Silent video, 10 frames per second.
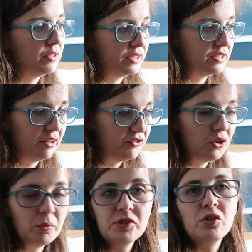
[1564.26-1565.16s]
Plus, I've still
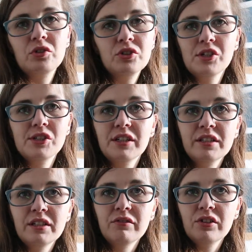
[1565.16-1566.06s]
got my chocolate
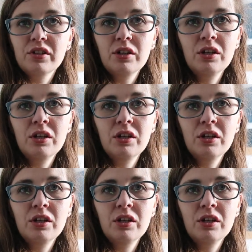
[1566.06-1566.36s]
digestives.